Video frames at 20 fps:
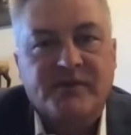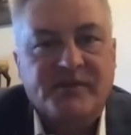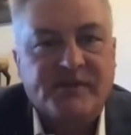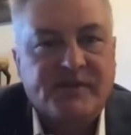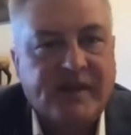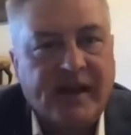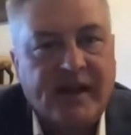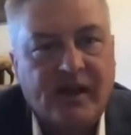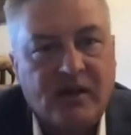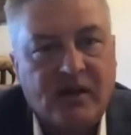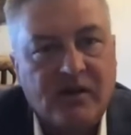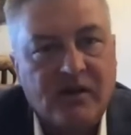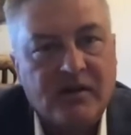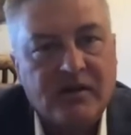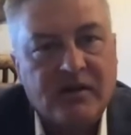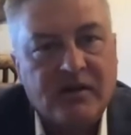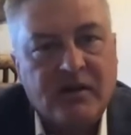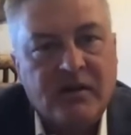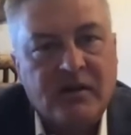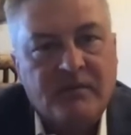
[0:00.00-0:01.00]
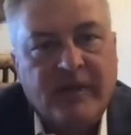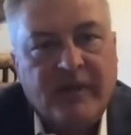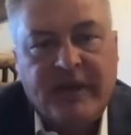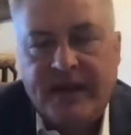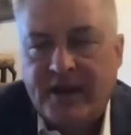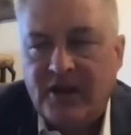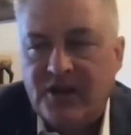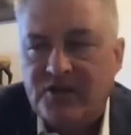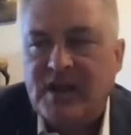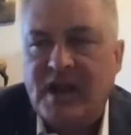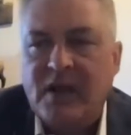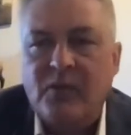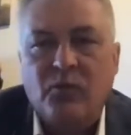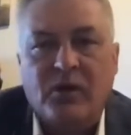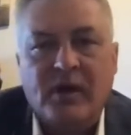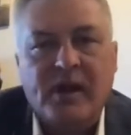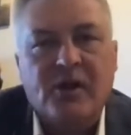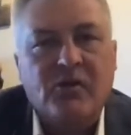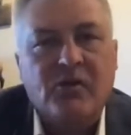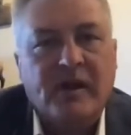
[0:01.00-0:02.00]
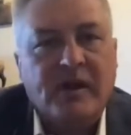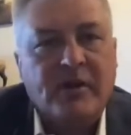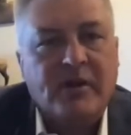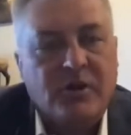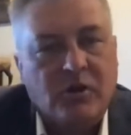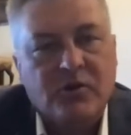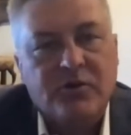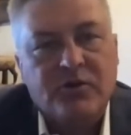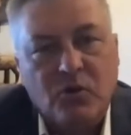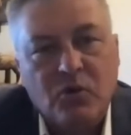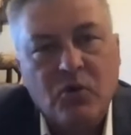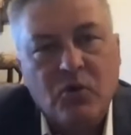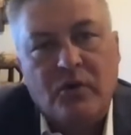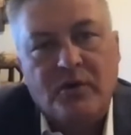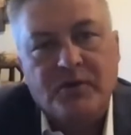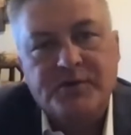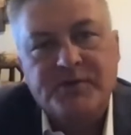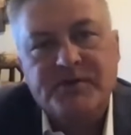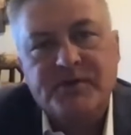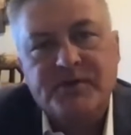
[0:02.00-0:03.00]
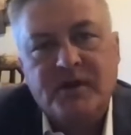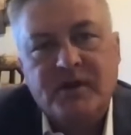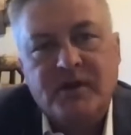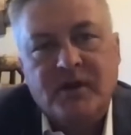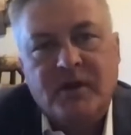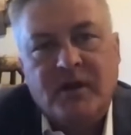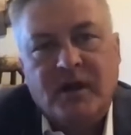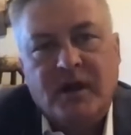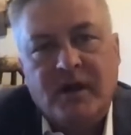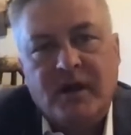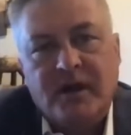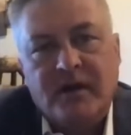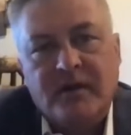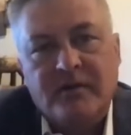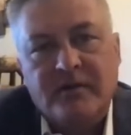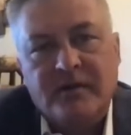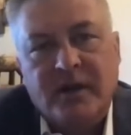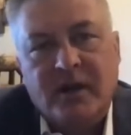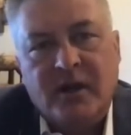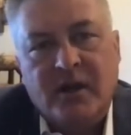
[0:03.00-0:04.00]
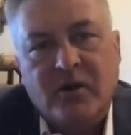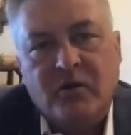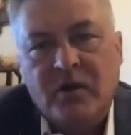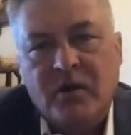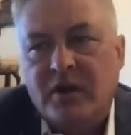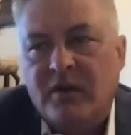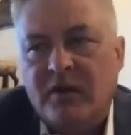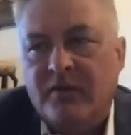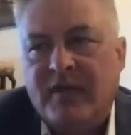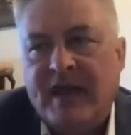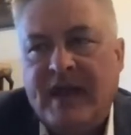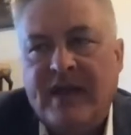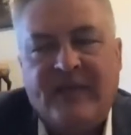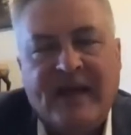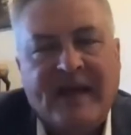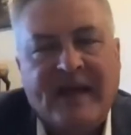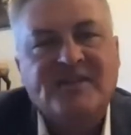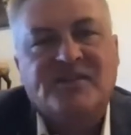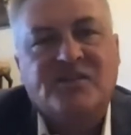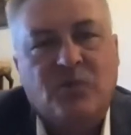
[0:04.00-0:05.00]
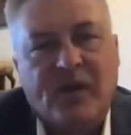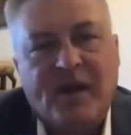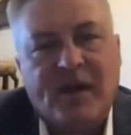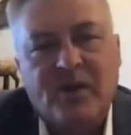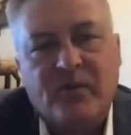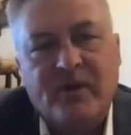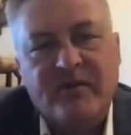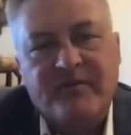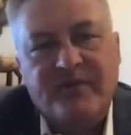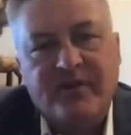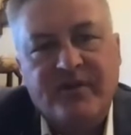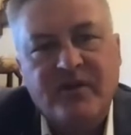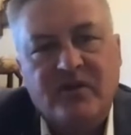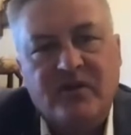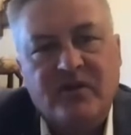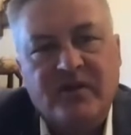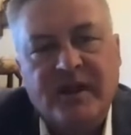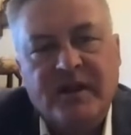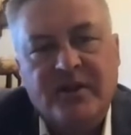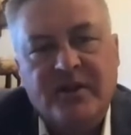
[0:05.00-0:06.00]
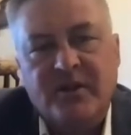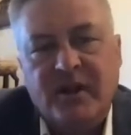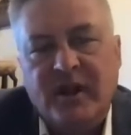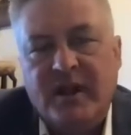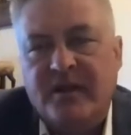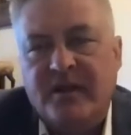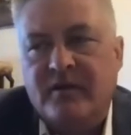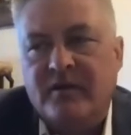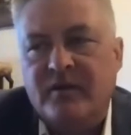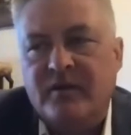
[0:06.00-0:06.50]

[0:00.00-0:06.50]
scared. And anytime we're entering your doors, that's the way we feel. And